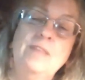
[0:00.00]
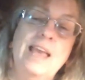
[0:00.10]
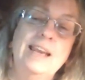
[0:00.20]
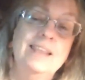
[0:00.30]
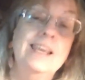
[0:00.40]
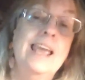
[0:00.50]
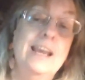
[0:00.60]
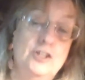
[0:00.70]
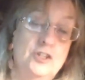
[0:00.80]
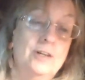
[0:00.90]
anything
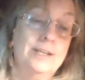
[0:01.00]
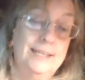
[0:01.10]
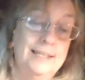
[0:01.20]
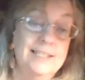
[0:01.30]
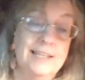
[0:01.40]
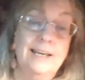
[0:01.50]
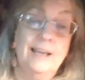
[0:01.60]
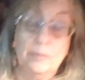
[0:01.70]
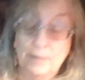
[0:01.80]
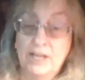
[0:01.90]
extra on the inside to
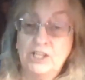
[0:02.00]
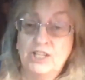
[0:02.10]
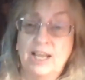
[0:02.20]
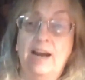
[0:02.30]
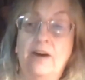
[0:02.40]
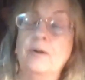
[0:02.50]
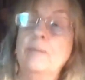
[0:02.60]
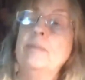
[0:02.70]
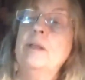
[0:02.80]
help catch the hair.